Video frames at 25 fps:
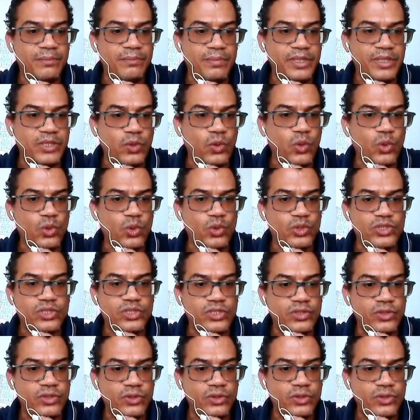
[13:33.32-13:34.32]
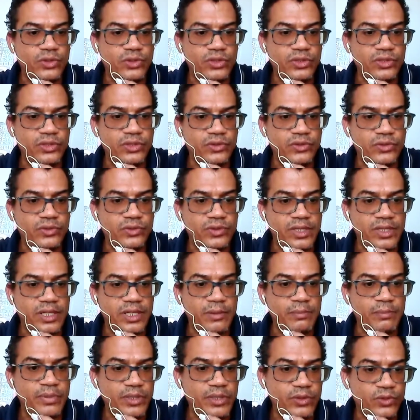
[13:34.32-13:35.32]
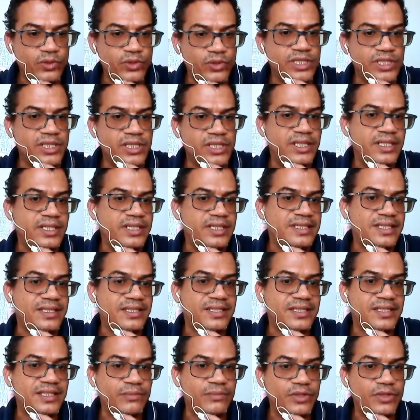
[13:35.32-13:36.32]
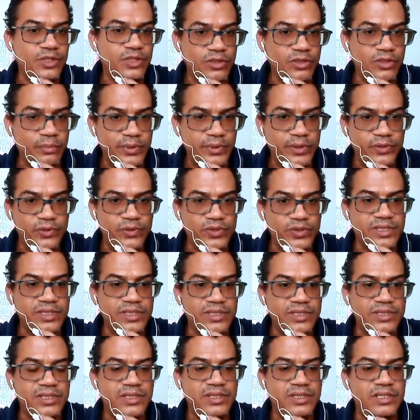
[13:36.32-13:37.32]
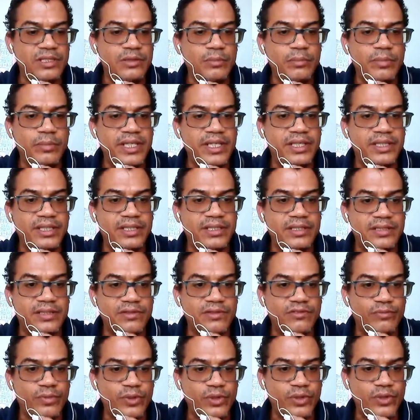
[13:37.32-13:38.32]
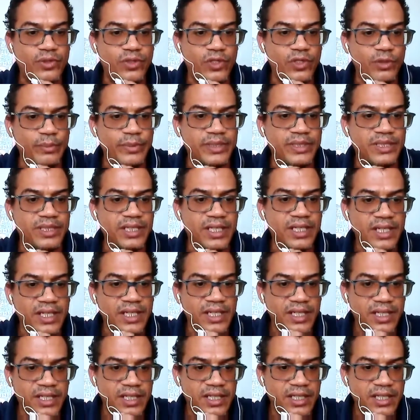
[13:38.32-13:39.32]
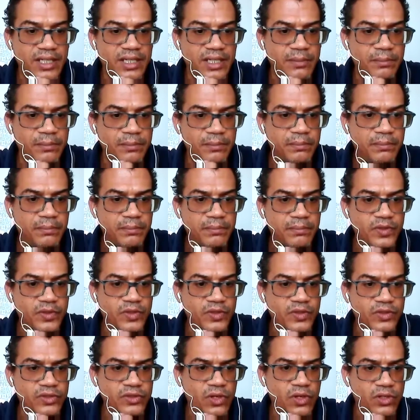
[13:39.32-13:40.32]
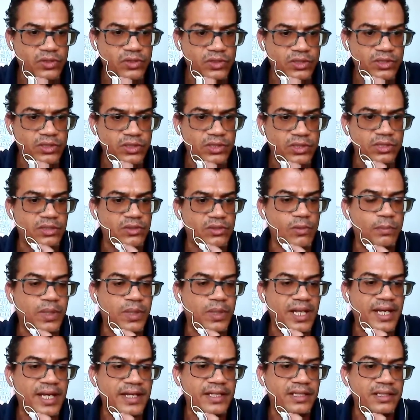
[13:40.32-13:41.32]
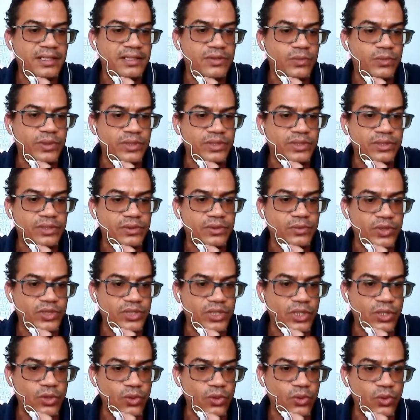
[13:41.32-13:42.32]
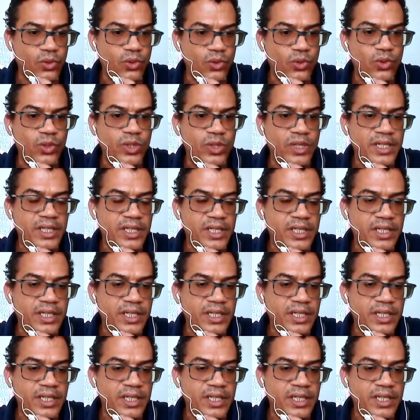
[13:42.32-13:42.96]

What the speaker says: because you're abusing a system, you're abusing certain methods of procurement, you're not compliant with the law.